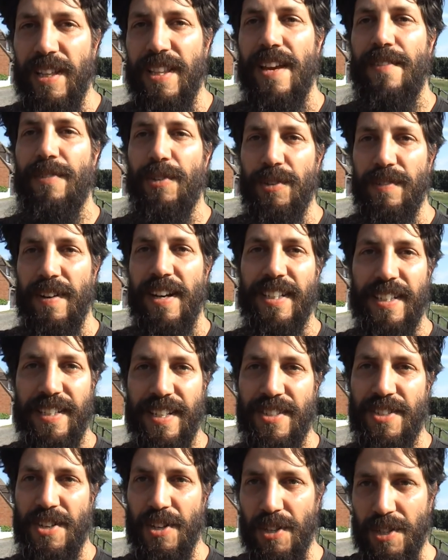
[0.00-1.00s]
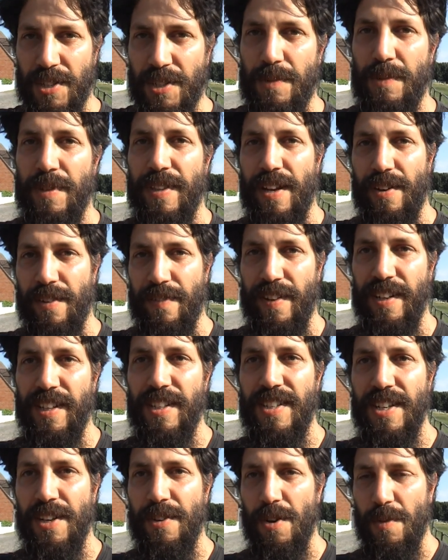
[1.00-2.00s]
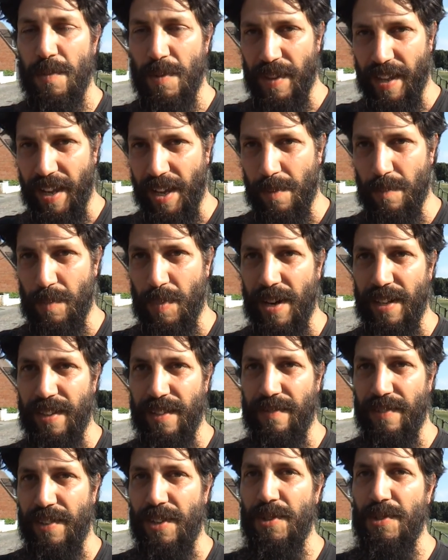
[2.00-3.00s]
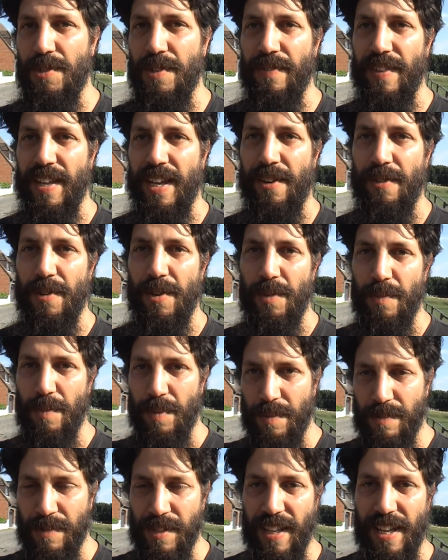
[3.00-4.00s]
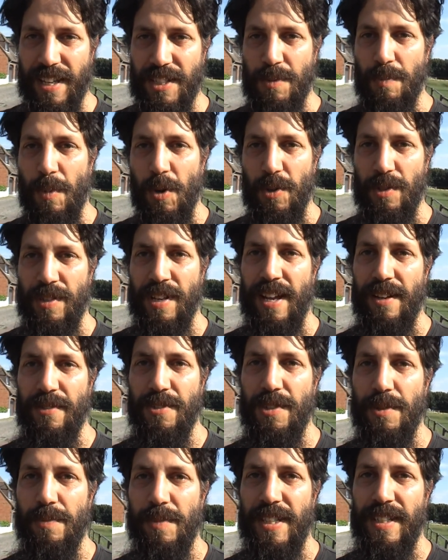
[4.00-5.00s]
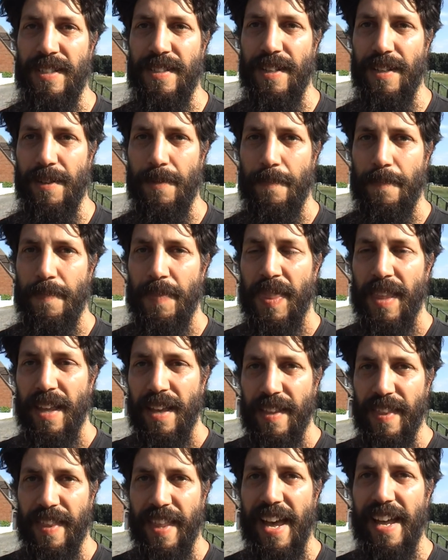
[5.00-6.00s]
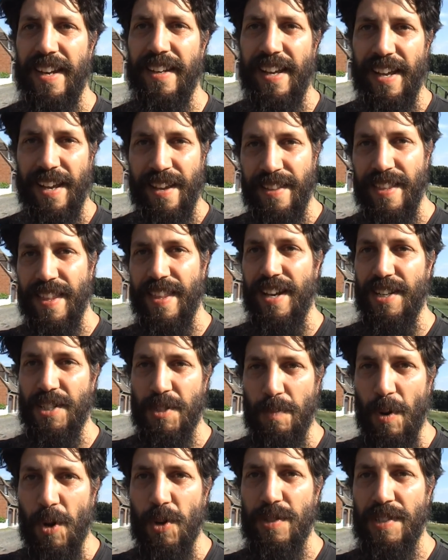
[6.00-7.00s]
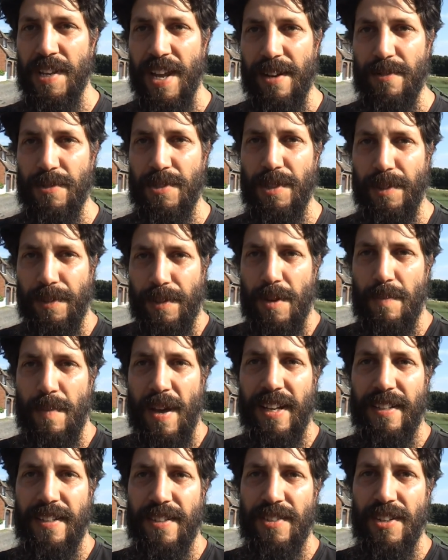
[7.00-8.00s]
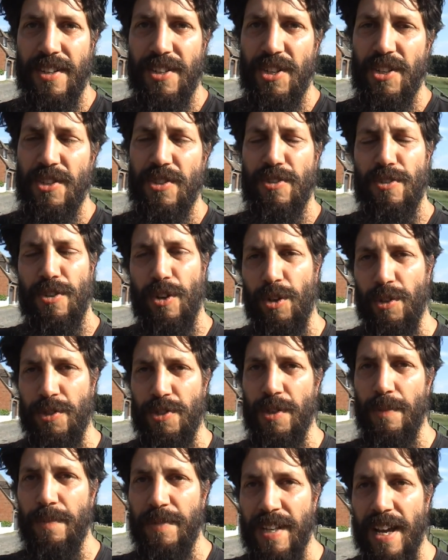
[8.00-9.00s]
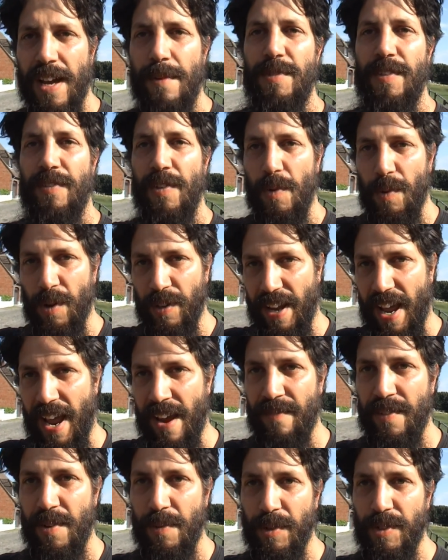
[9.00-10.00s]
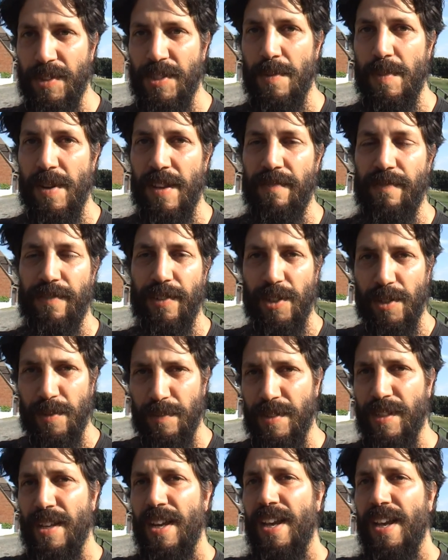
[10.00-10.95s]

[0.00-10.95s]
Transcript: they've already discussed with their affinity group and they can bring the views of their group to that spokes council meeting. Then either that spokes council can make decisions, or sometimes if you want everyone to be informed,